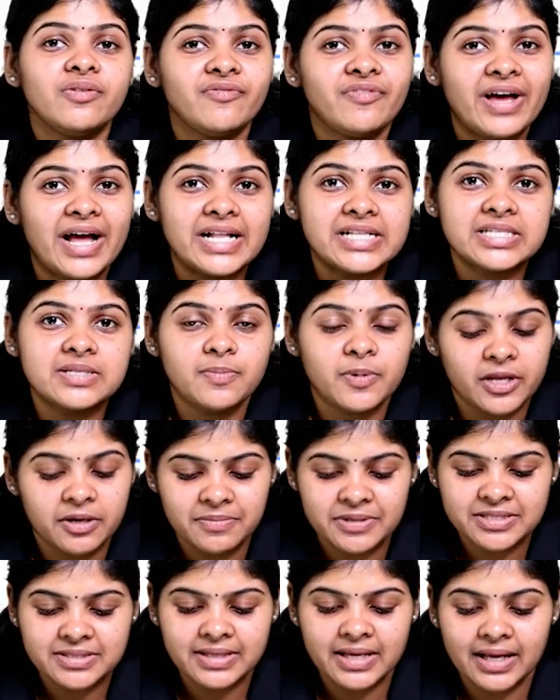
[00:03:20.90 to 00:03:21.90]

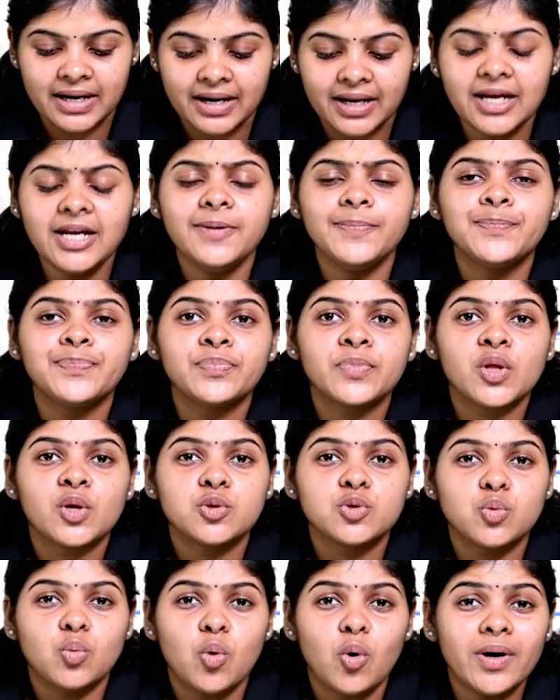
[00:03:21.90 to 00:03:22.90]
falciparum is there, right?
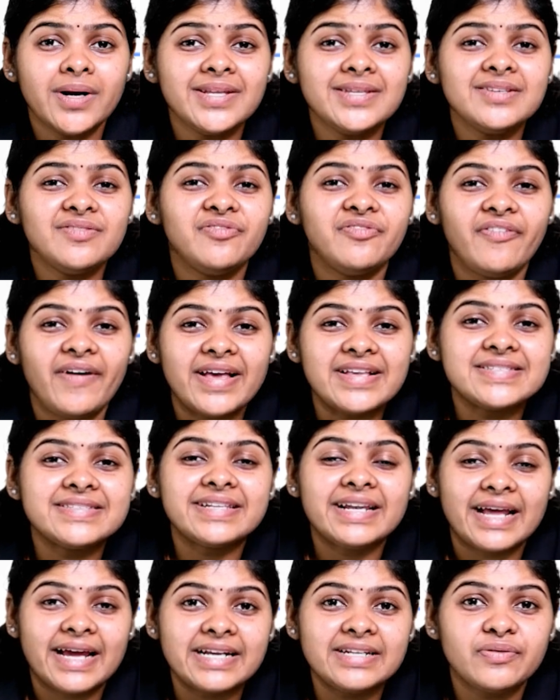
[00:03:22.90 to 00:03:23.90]
So what is the
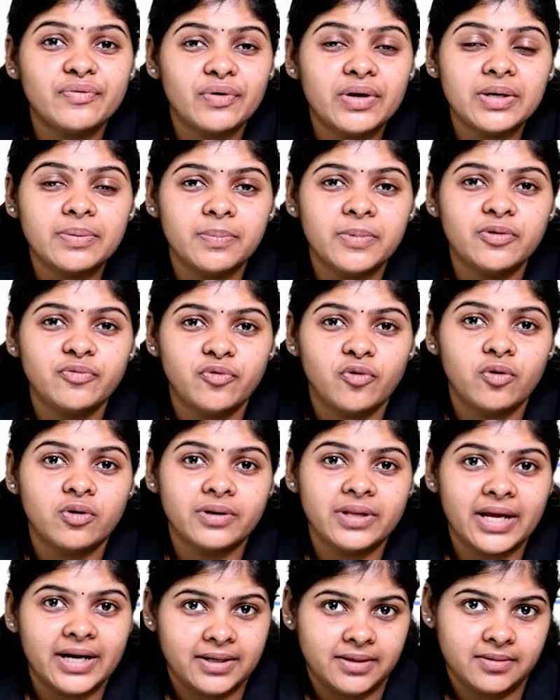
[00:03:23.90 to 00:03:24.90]
first line treatment
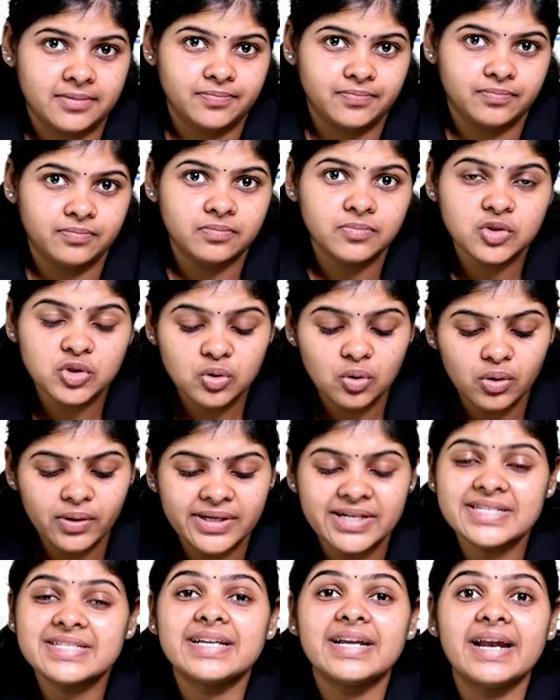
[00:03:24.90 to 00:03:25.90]
for that? So
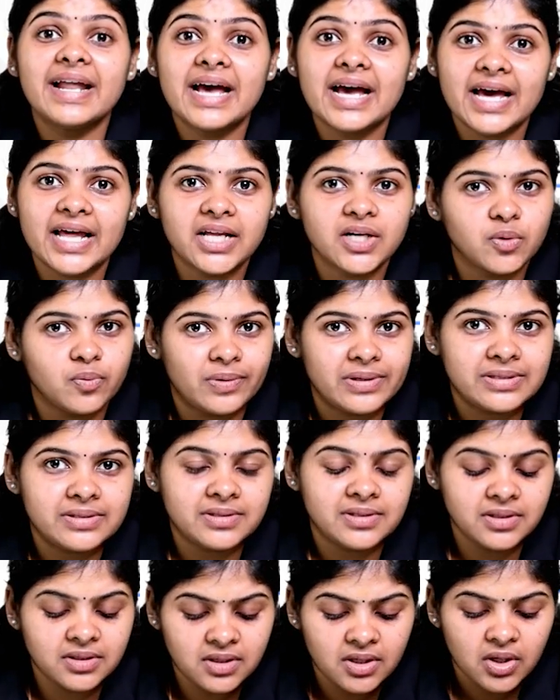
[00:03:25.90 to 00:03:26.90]
it is a direct
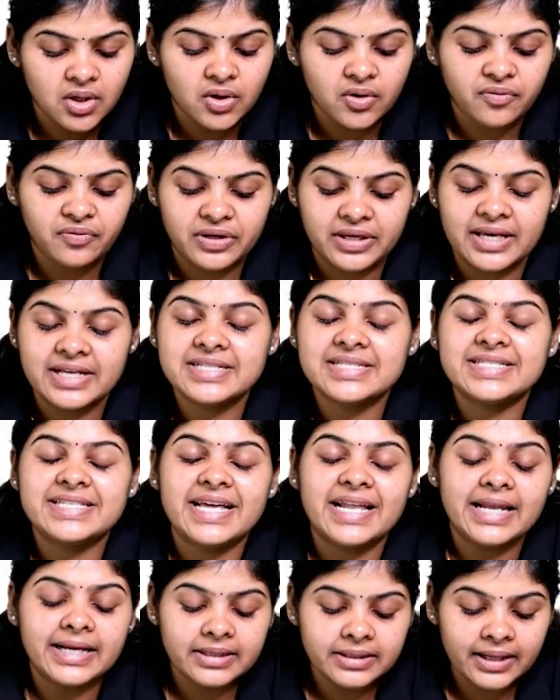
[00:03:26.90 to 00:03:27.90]
question. We can
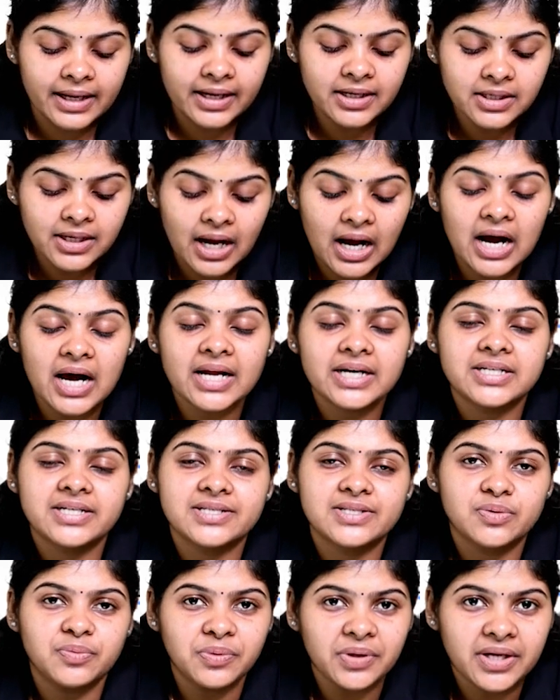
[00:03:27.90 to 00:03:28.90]
select that
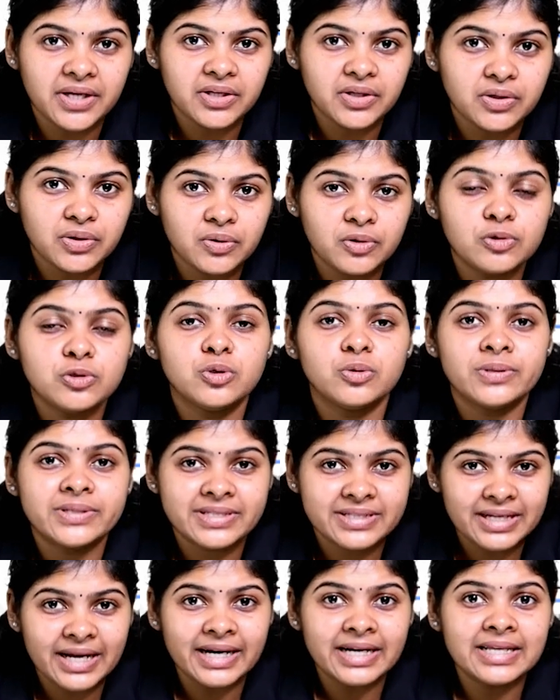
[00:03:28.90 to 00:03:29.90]
artesunate. You should
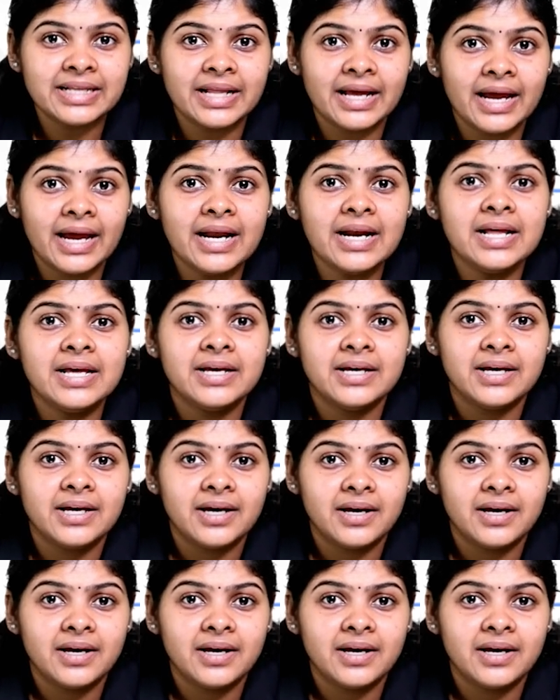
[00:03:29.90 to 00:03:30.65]
study that